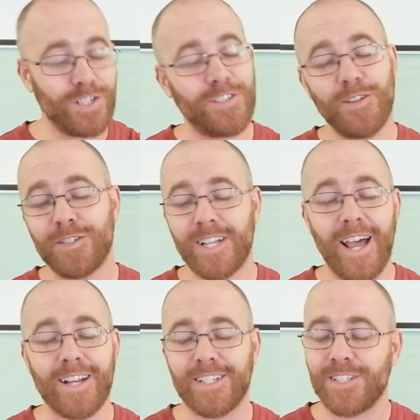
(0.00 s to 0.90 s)
just so
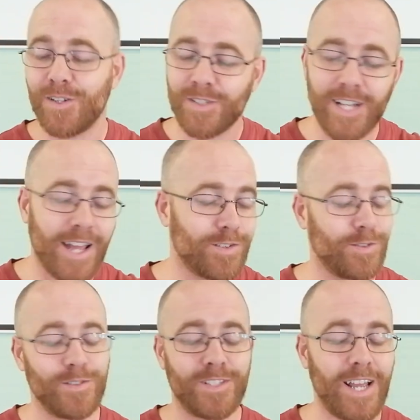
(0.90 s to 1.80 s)
sad. It's so
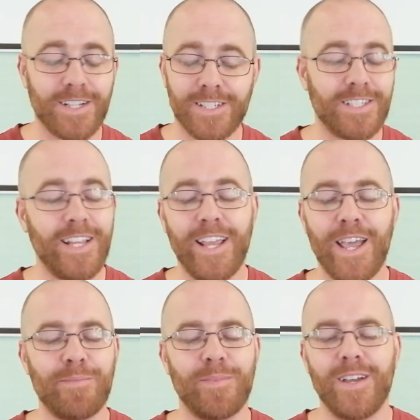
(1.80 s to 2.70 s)
sad to see
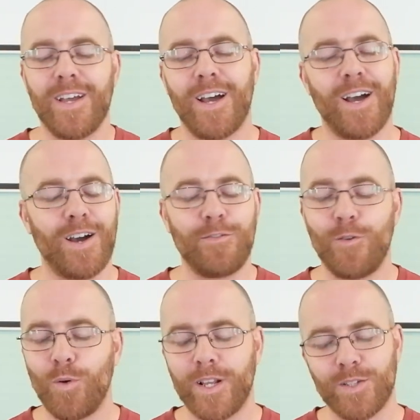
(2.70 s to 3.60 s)
him
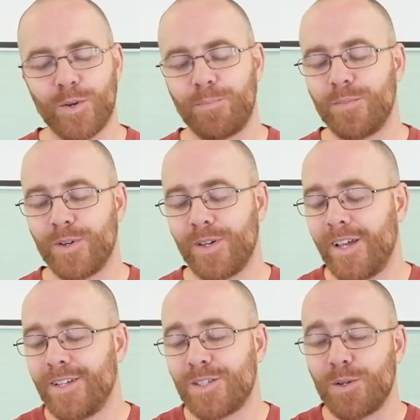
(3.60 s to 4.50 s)
fall
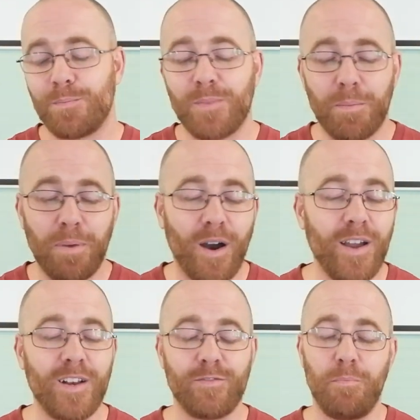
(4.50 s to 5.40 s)
into a
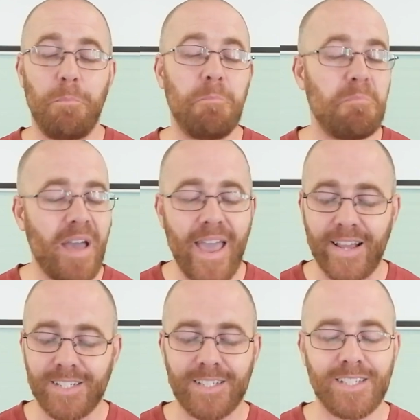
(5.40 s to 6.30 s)
pile of
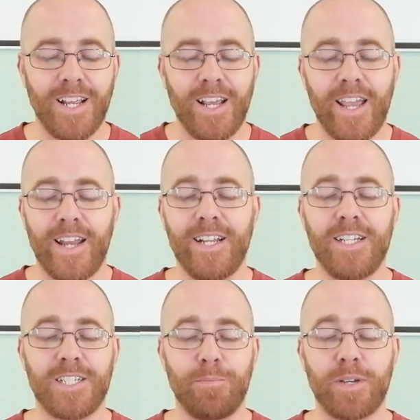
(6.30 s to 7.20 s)
mess in
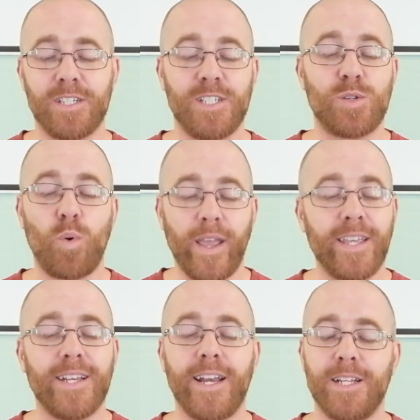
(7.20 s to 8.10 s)
Egypt because he's
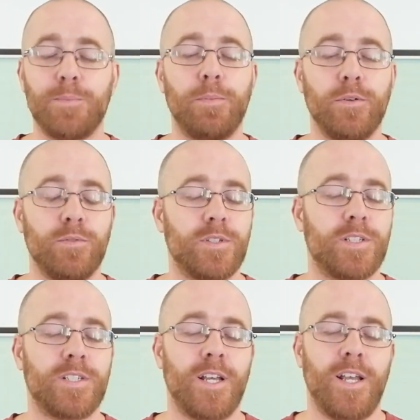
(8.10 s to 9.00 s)
quaking in his
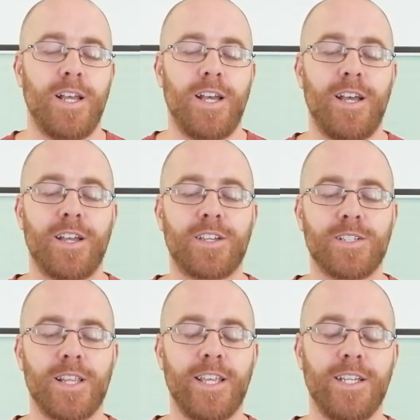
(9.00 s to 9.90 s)
boots
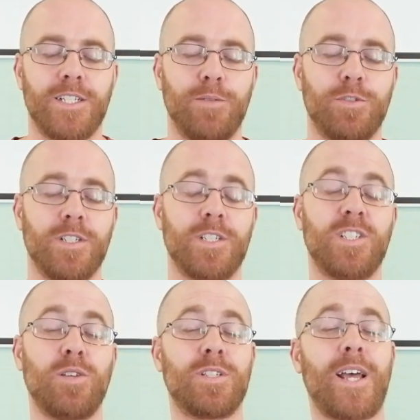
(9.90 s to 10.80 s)
because of the Egyptians. It's
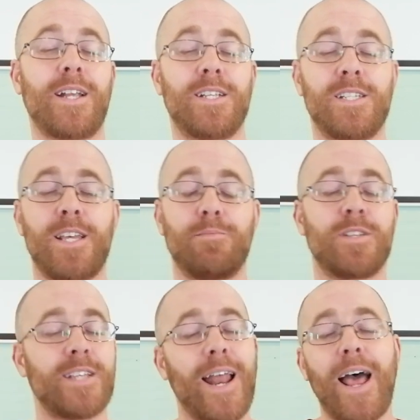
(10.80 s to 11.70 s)
so sad to see him
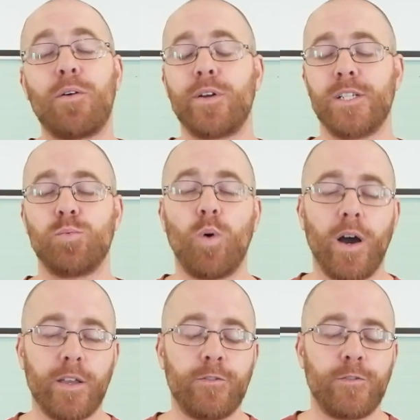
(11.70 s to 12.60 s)
sell out on his
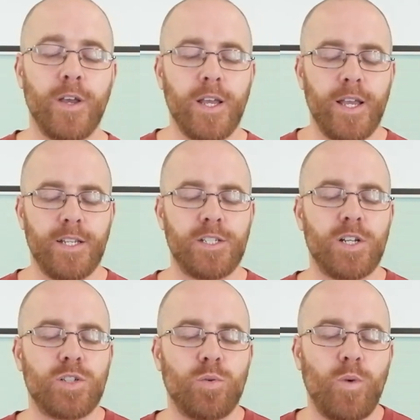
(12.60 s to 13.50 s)
wife in
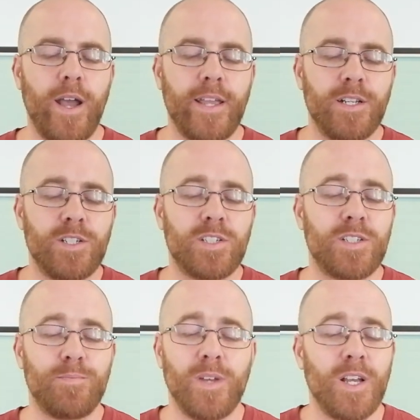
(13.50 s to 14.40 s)
such a way and just
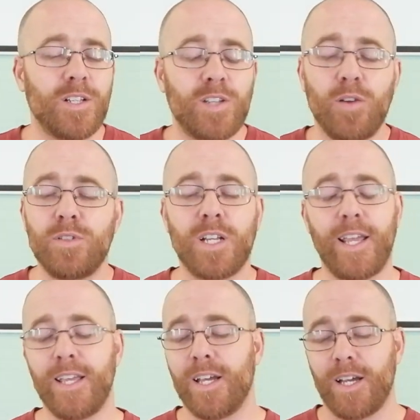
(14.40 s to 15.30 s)
to
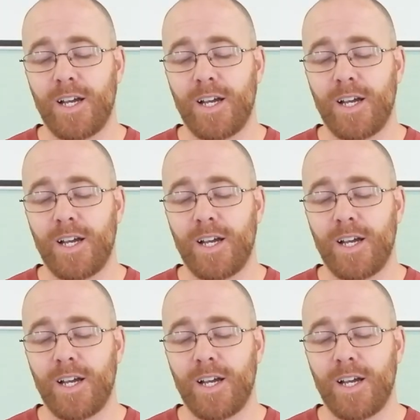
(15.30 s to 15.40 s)
totally